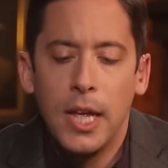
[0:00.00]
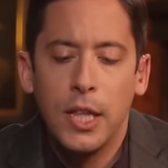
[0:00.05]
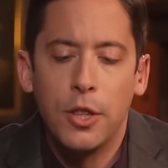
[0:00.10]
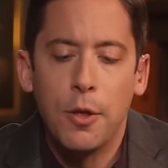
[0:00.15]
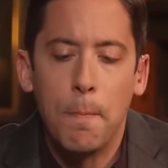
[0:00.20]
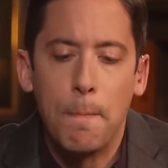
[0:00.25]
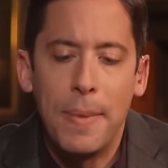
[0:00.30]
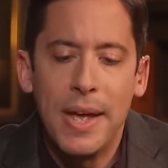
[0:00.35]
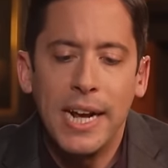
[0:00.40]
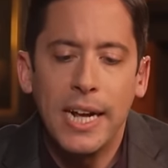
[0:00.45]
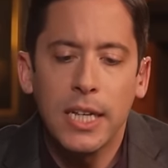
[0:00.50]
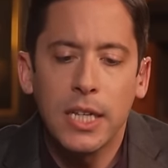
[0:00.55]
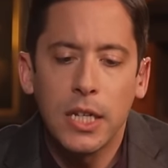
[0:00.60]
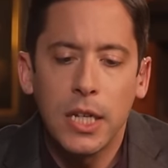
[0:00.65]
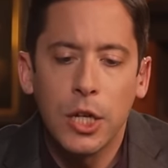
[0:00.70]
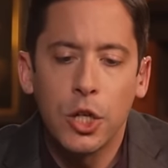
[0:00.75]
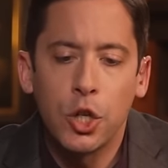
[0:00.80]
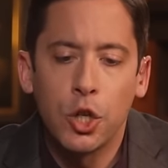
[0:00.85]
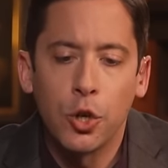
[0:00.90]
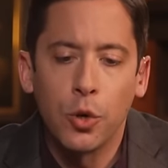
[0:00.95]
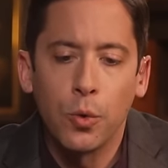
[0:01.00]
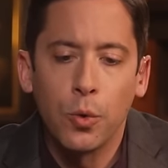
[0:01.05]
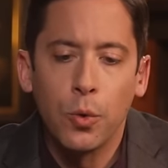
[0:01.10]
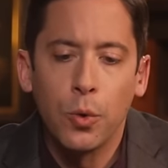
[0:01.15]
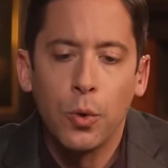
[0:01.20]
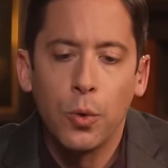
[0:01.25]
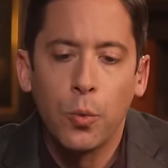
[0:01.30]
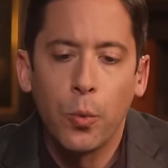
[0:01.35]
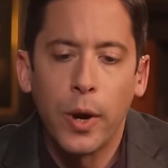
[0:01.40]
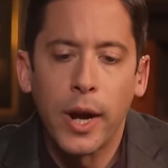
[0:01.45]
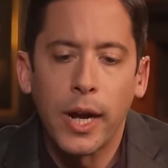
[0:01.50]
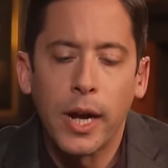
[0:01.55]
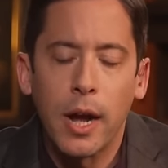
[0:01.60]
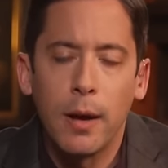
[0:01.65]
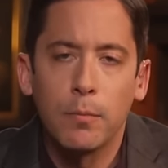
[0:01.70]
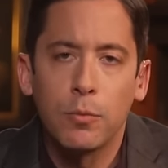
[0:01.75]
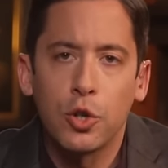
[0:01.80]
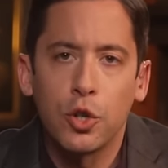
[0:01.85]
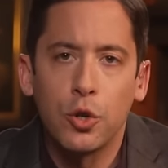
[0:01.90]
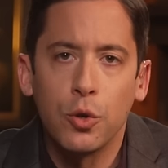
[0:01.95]
The biggest issue when it
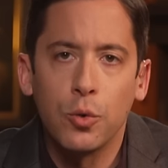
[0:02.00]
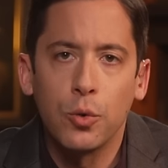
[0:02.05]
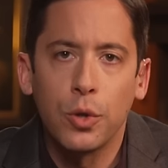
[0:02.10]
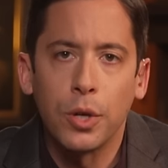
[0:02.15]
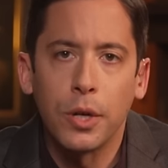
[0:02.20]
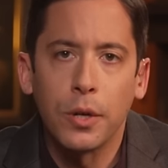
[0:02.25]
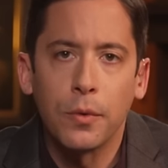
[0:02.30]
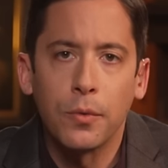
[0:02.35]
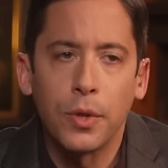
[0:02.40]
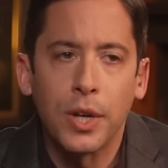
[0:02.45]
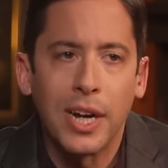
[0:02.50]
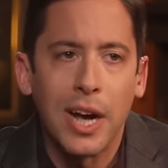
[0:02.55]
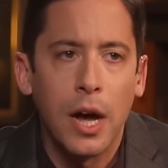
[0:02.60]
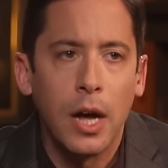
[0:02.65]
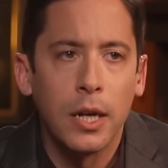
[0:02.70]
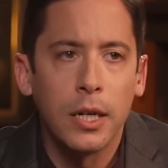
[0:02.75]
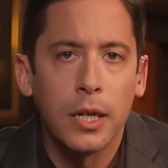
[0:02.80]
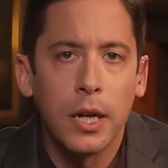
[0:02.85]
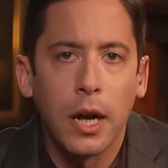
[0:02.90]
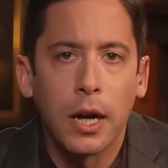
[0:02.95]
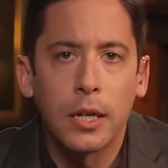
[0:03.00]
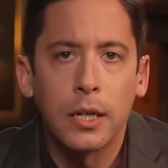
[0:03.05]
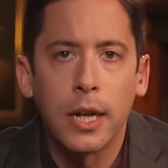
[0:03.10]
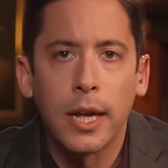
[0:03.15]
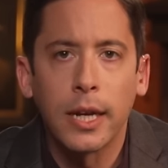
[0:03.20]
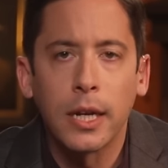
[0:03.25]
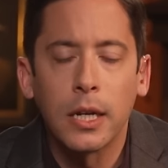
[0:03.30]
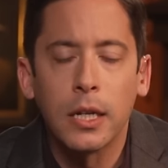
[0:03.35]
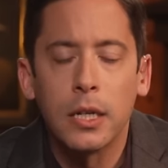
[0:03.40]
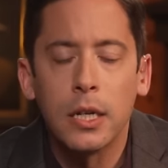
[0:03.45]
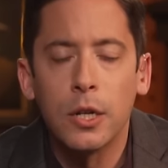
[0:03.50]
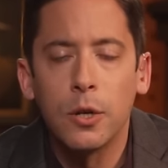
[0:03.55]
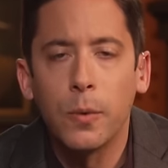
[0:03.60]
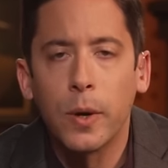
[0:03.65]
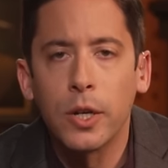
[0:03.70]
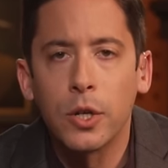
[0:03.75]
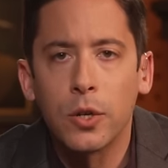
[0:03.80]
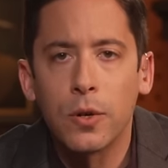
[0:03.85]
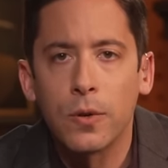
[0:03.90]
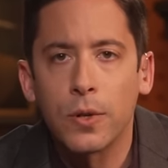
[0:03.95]
comes to the, the conduct and
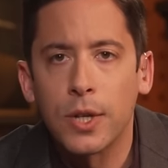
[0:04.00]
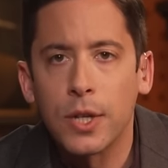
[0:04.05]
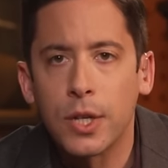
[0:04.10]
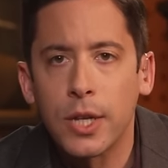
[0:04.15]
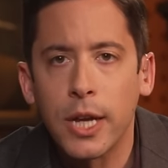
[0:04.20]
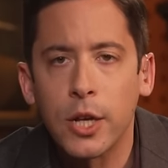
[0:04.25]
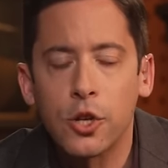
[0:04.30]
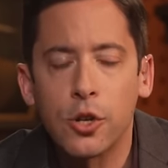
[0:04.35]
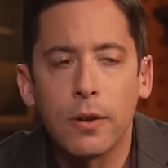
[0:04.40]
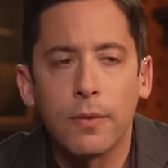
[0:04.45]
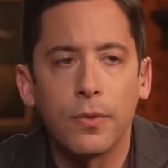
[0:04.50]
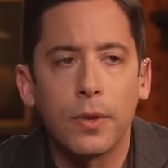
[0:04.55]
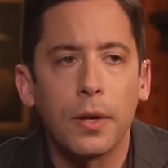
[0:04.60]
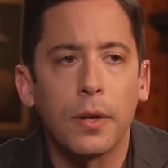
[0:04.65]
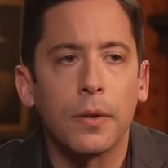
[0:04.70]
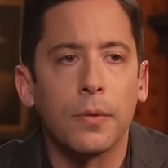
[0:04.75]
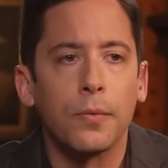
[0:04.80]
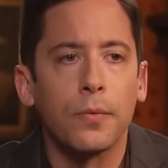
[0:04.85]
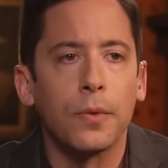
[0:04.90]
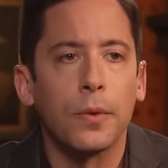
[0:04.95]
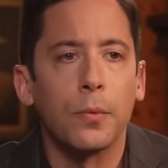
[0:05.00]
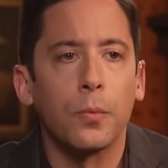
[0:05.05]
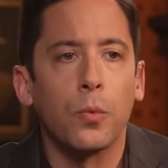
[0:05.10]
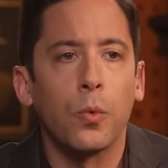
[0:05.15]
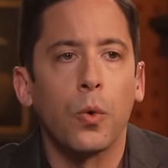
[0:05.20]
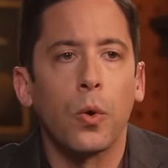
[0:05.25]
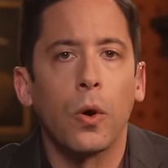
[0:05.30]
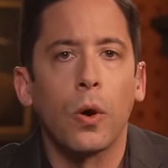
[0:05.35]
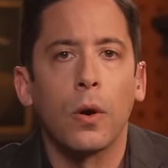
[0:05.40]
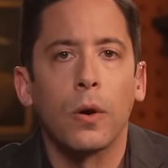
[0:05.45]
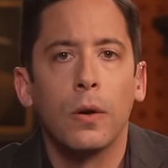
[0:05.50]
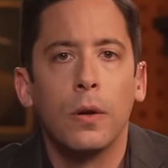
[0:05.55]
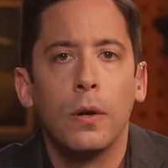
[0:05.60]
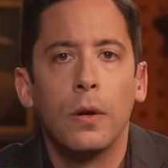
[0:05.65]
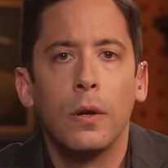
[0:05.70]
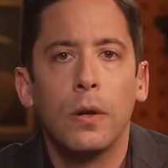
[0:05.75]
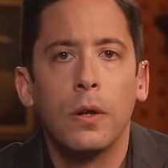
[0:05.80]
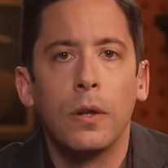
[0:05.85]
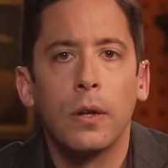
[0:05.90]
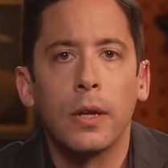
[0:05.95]
continuation or cessation of the, the war
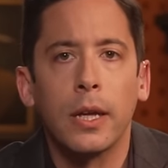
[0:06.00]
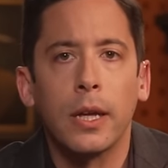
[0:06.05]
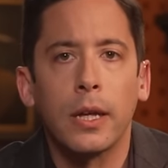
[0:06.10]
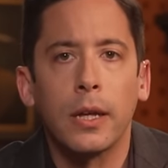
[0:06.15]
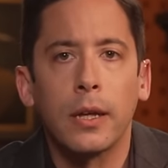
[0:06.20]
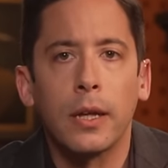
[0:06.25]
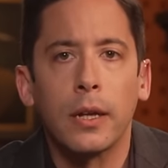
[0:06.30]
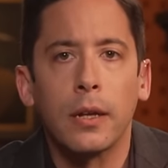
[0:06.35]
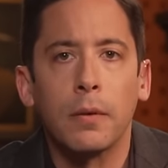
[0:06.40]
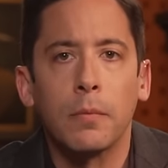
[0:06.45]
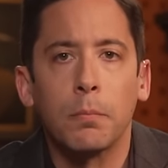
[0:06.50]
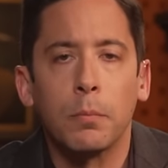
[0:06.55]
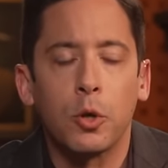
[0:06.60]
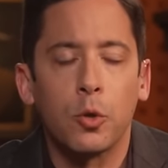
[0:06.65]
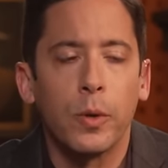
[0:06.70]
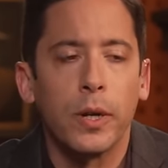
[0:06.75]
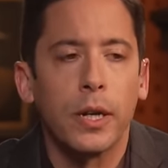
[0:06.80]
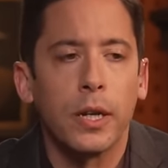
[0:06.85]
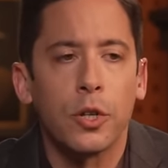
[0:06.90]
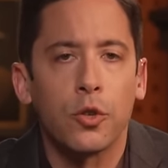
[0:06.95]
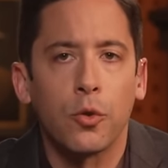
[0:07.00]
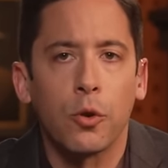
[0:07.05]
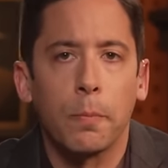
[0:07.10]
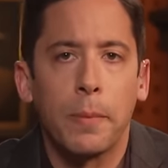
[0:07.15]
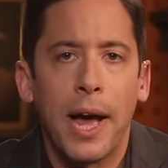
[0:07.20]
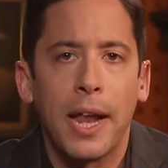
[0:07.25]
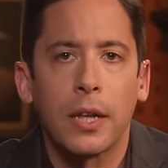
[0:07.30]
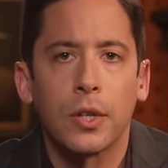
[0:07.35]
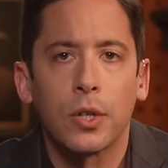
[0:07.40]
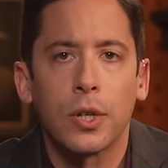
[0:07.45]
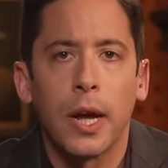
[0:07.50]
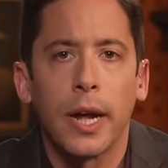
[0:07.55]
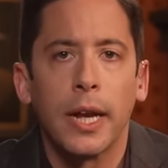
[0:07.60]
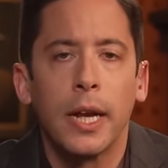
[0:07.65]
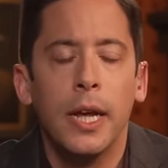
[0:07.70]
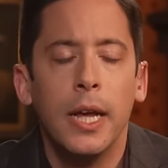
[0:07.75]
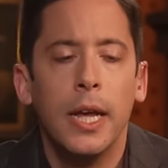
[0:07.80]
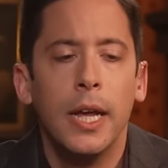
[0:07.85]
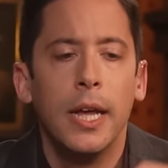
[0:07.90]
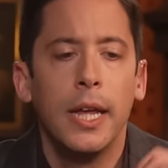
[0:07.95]
in, in between Israel Palestine
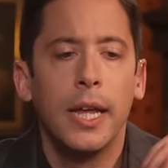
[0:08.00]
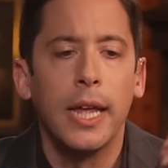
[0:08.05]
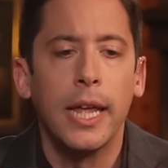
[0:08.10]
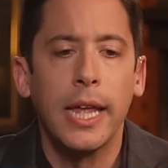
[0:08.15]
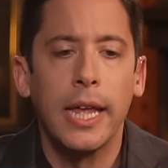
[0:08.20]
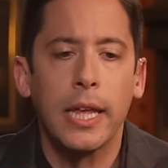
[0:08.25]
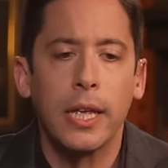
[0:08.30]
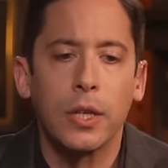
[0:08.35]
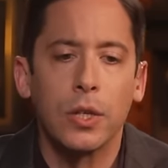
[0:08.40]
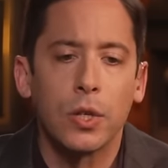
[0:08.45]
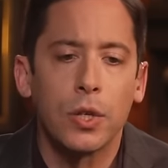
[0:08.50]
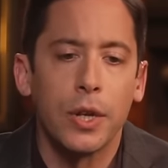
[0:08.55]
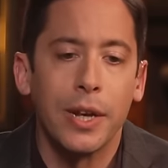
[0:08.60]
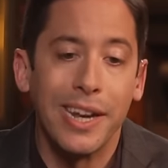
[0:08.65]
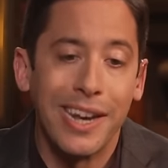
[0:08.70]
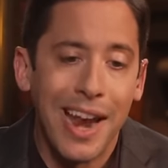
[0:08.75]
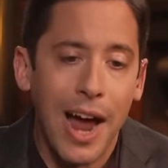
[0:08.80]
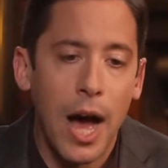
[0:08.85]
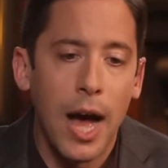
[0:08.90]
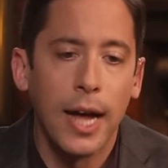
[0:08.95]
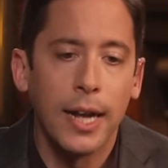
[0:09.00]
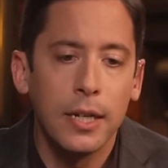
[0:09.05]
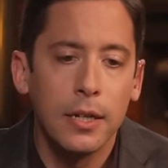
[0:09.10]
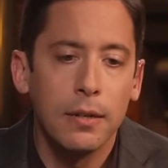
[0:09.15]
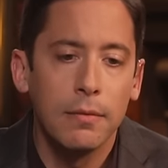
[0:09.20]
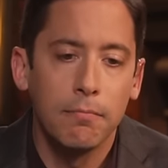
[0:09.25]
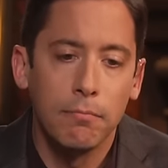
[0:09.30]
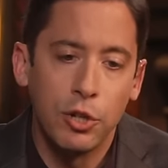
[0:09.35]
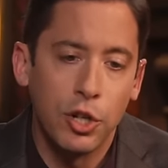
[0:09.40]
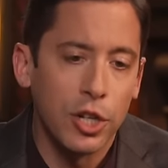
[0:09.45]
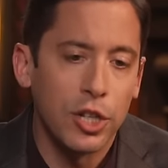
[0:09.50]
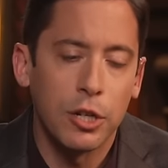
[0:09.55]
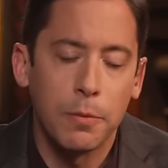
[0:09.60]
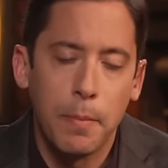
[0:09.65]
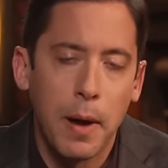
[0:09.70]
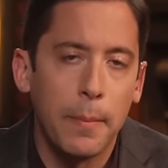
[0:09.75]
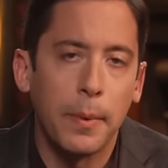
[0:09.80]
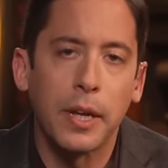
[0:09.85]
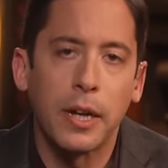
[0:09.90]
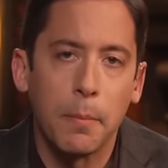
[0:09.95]
is not just
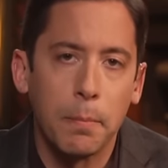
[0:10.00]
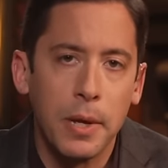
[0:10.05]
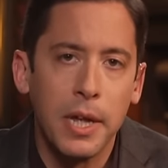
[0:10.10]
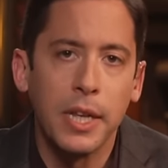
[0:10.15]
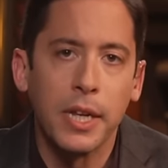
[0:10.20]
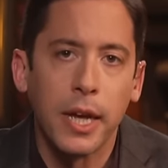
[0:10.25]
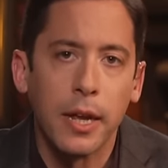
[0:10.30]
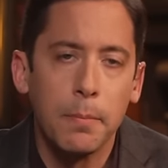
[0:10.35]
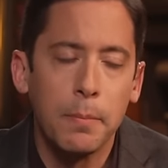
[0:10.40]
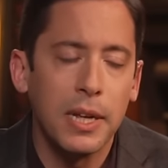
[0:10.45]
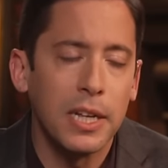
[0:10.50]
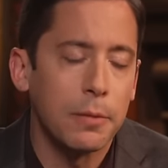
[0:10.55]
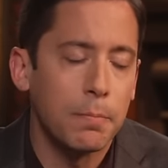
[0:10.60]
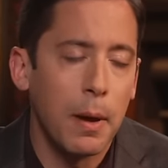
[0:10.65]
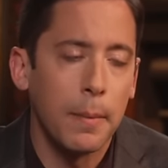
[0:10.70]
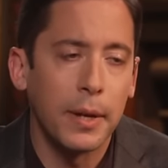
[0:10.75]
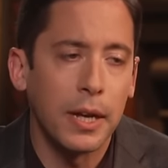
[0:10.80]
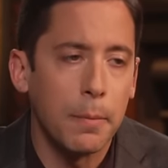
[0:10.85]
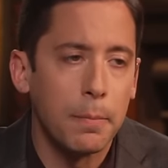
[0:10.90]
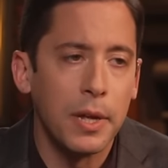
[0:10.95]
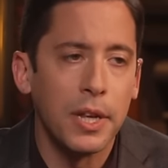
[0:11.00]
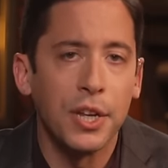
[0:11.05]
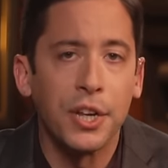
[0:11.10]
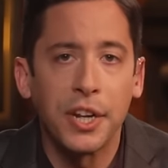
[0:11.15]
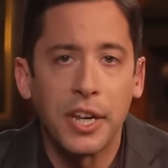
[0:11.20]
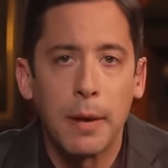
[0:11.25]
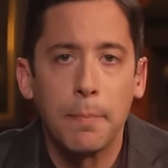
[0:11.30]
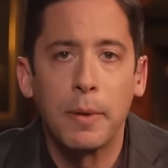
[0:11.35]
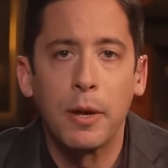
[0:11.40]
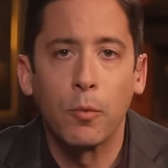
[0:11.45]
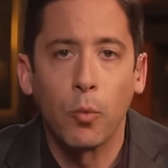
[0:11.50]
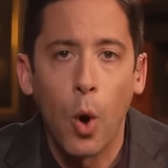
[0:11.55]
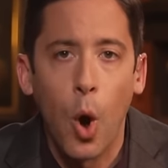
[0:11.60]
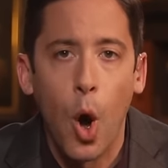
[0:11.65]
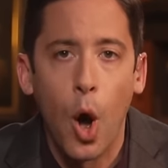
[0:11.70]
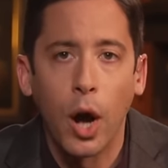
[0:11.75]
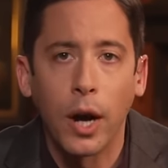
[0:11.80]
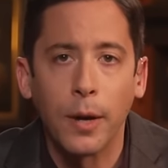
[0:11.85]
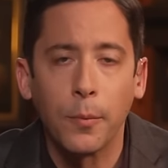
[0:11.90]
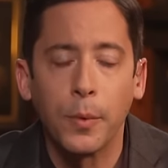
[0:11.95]
public opinion because public opinion can be
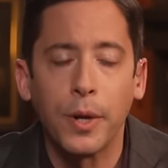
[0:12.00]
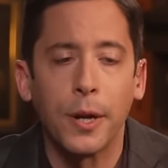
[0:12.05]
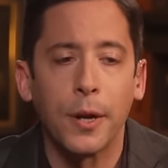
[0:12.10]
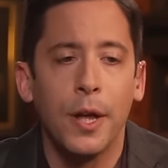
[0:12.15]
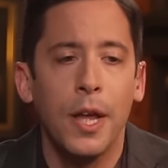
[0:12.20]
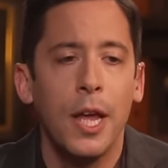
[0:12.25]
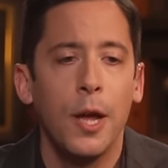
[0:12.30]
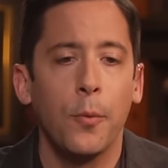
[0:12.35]
wrong and we,